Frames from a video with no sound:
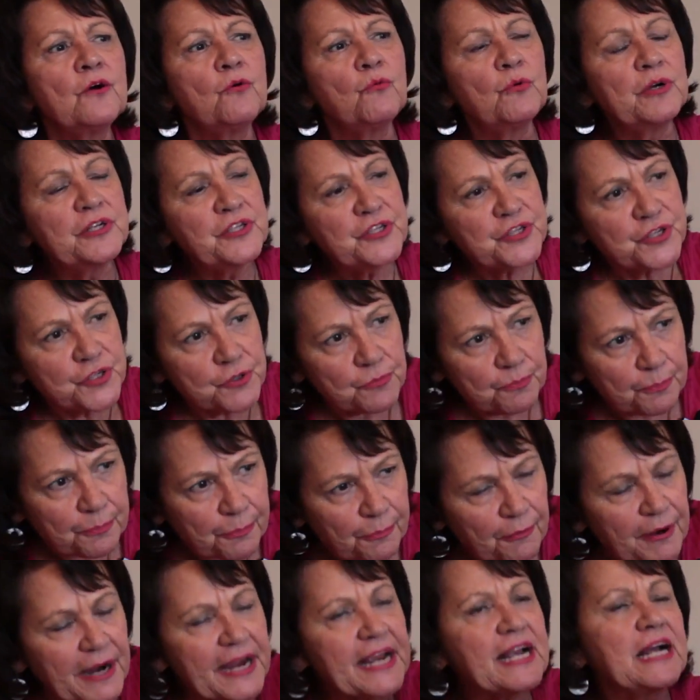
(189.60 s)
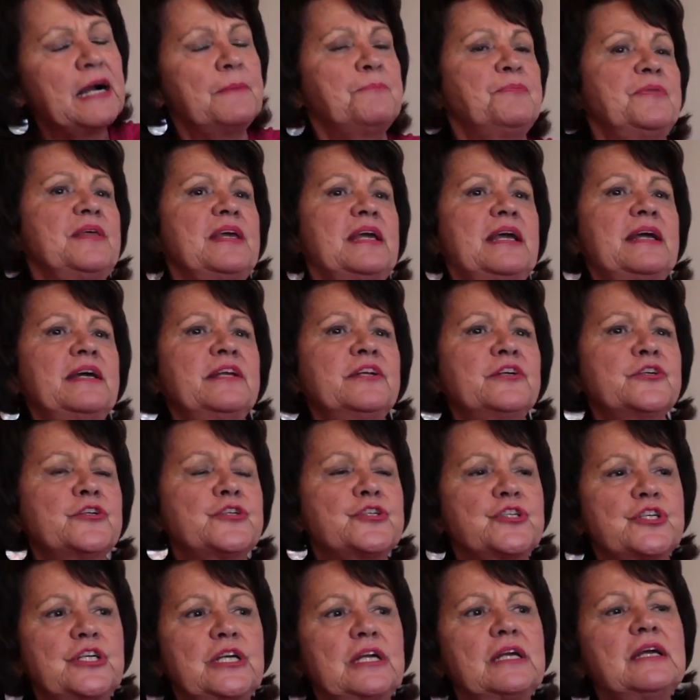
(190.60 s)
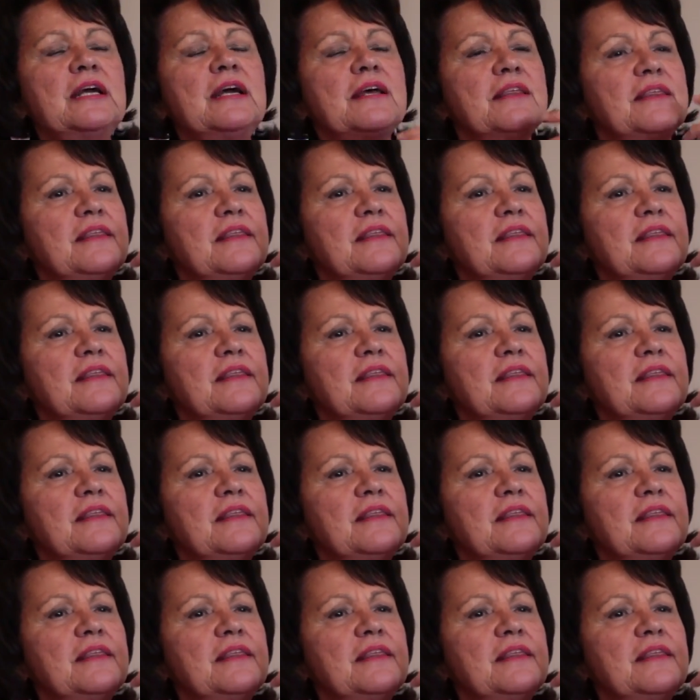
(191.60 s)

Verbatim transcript: Once you break up the energy,